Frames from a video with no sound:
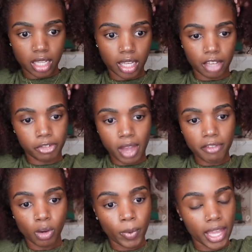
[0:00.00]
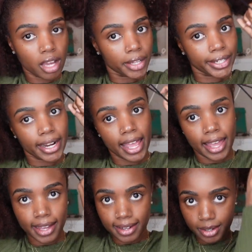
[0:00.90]
If you have a wig on your
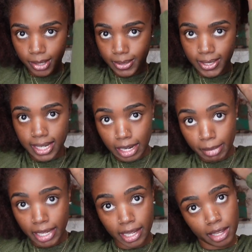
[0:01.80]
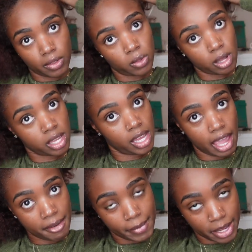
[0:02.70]
head, who's gonna be looking
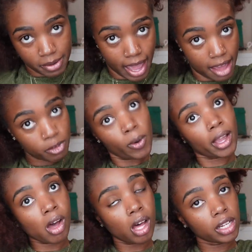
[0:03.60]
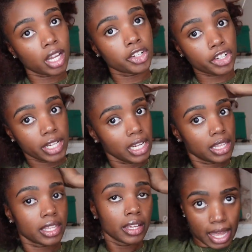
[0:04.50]
at what you have going on
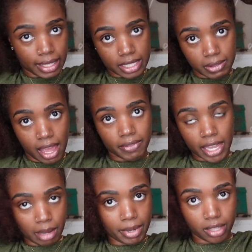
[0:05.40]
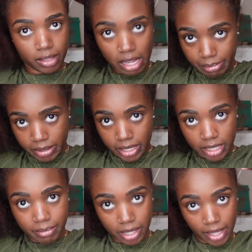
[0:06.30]
underneath? Unless you have like a big lump or
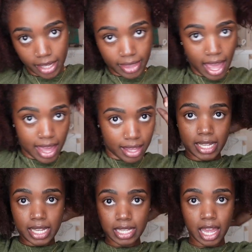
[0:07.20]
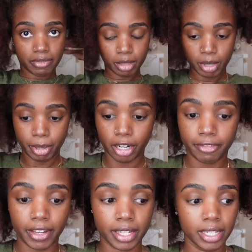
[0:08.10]
something like that. It doesn't have to be
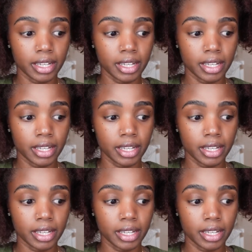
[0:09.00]
perfect.